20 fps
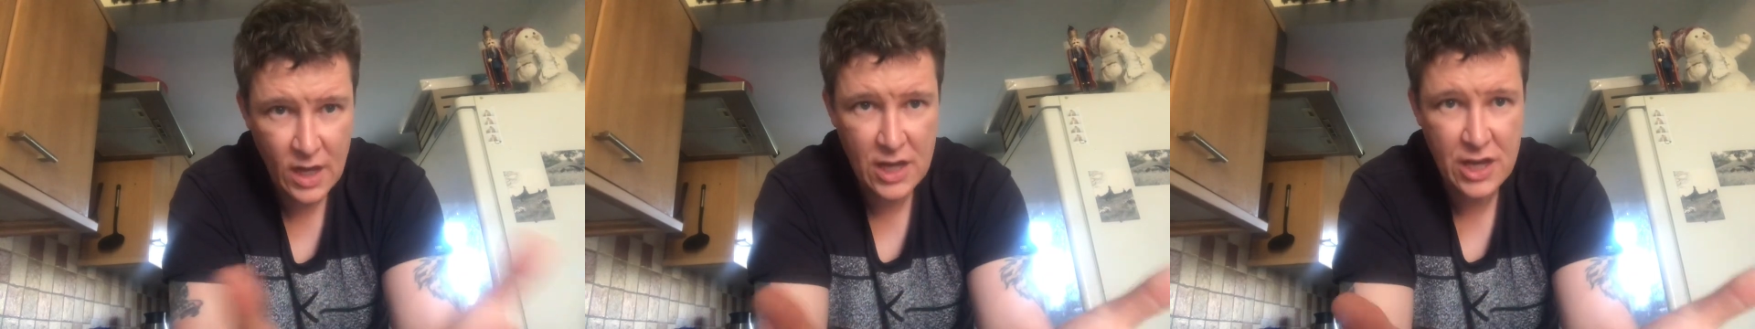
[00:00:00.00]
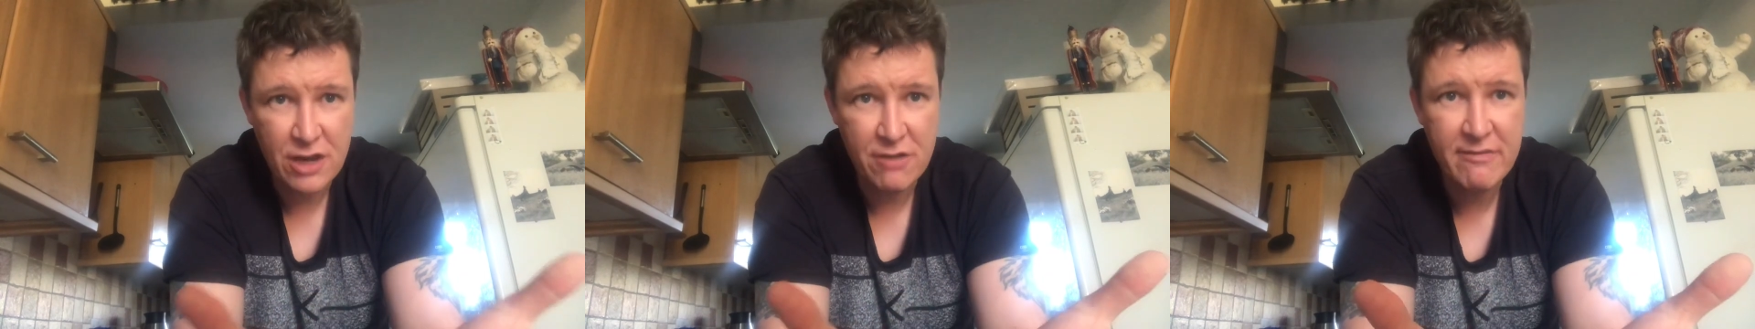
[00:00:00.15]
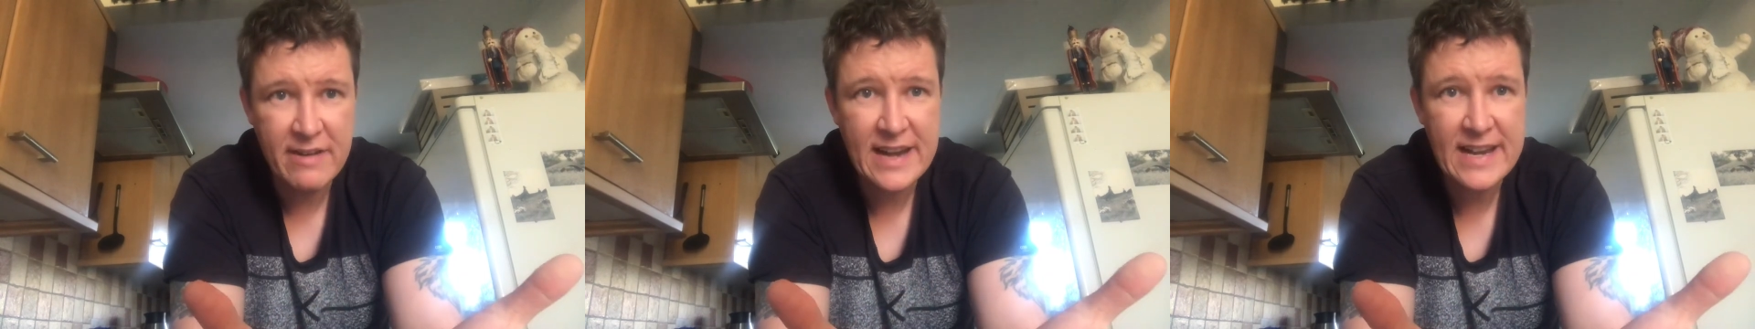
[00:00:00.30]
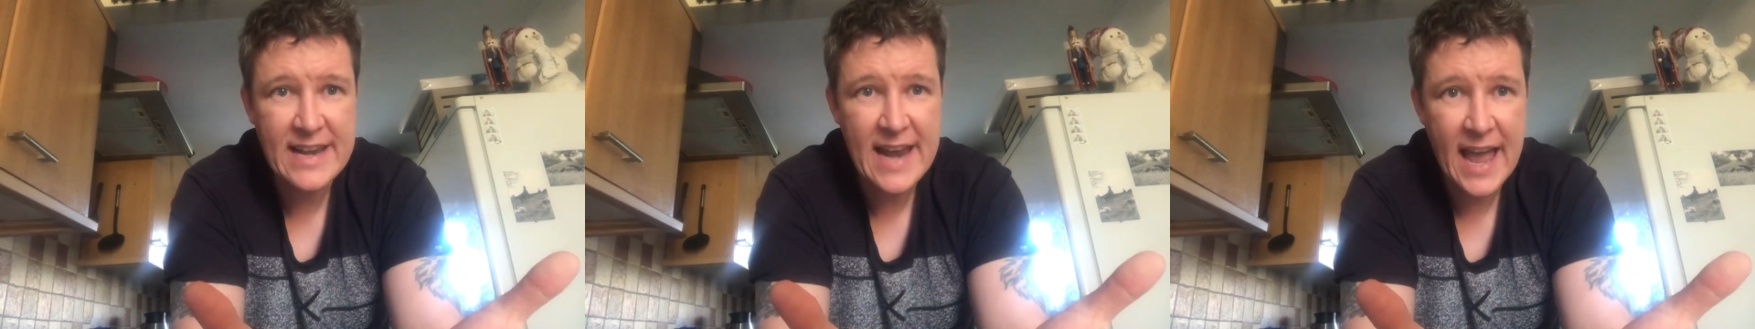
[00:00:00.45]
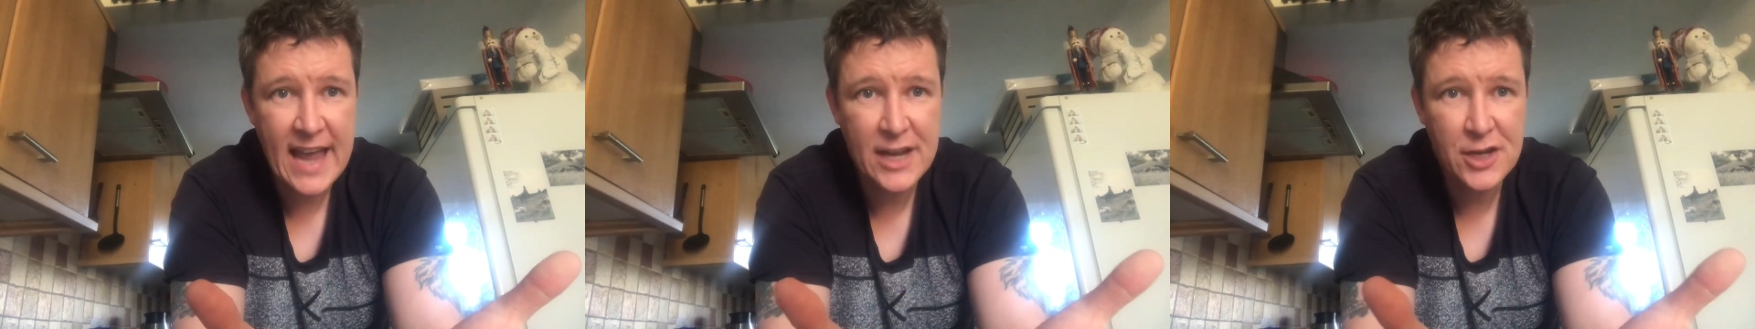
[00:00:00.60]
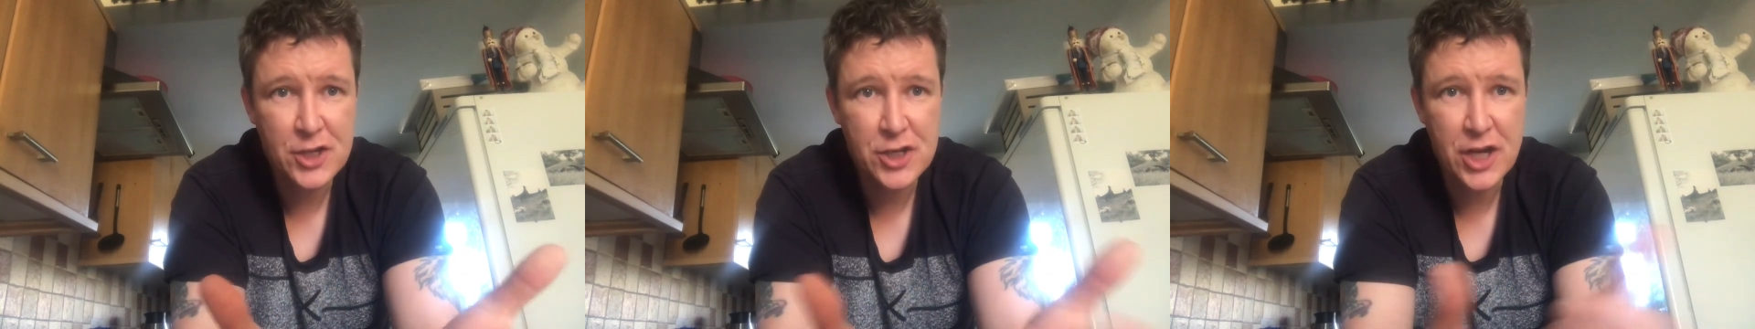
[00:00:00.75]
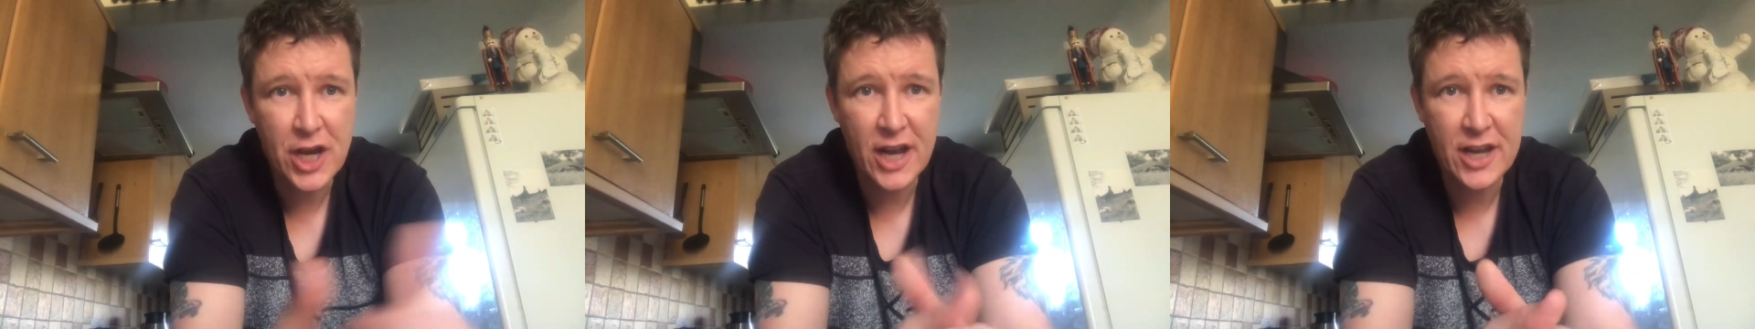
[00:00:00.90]
You're in
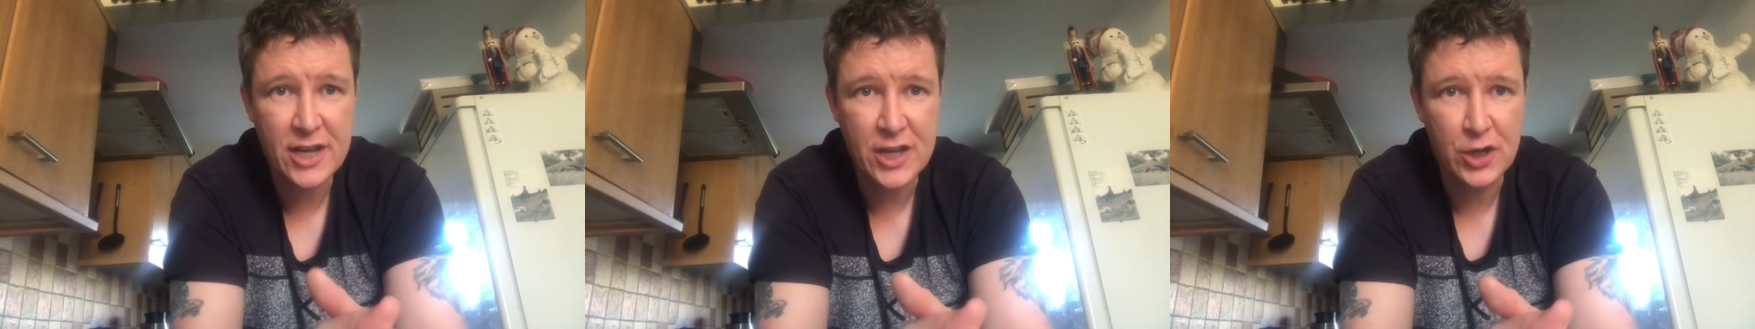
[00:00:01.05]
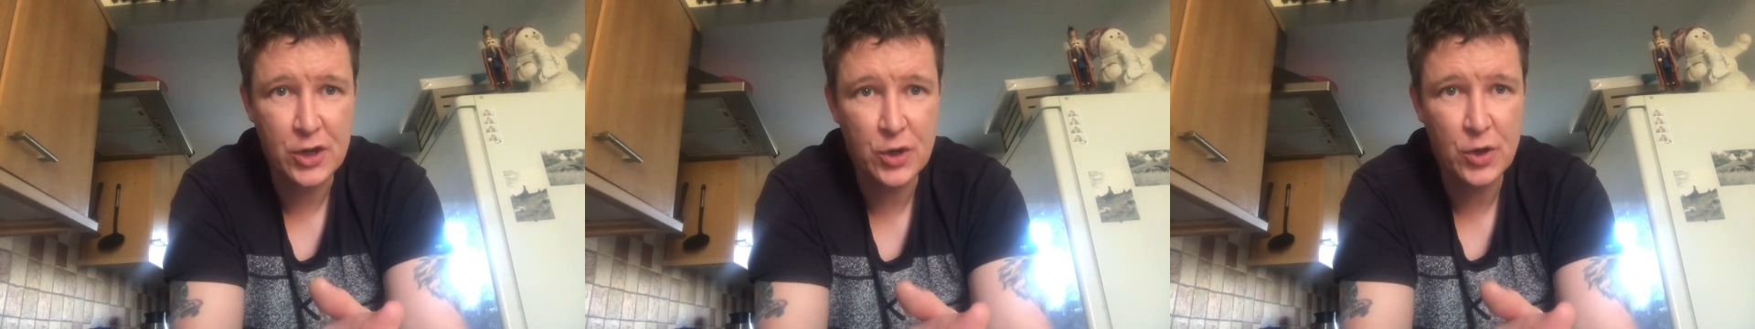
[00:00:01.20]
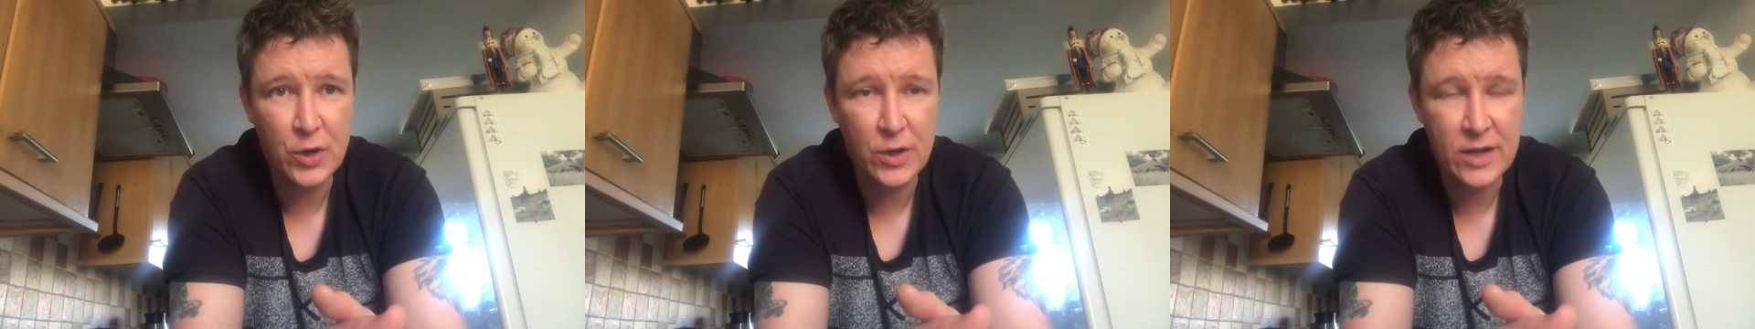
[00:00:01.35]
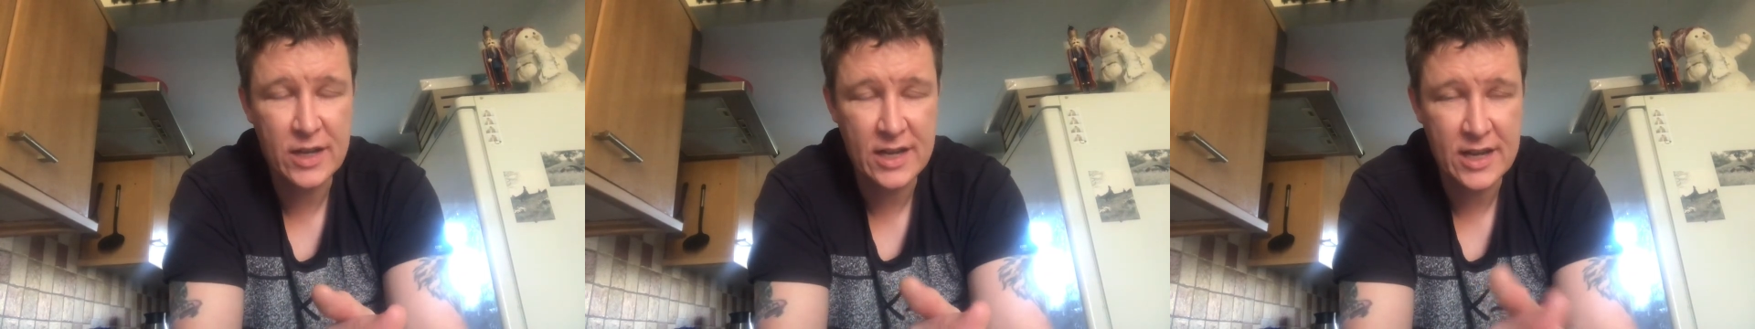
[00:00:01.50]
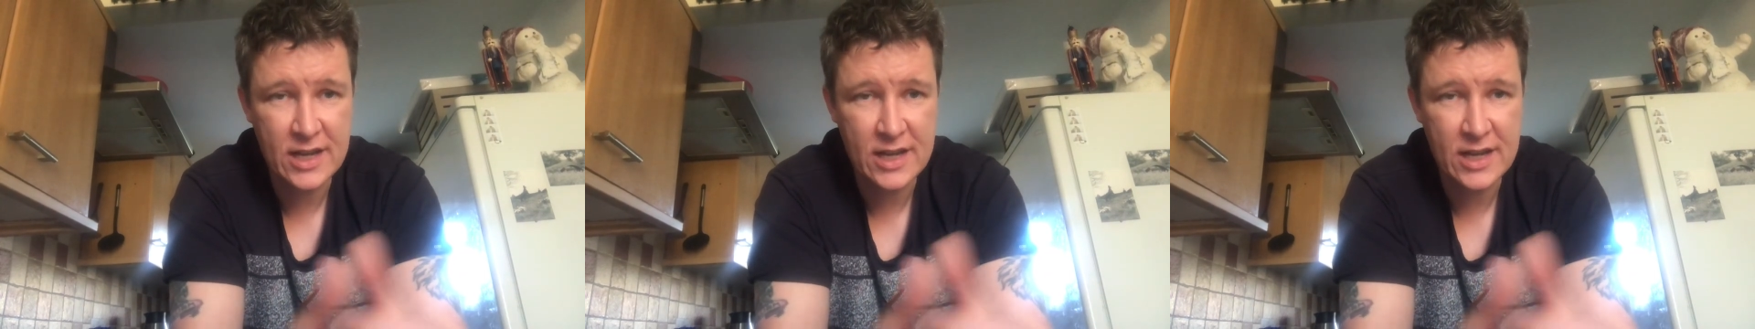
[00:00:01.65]
nature, you're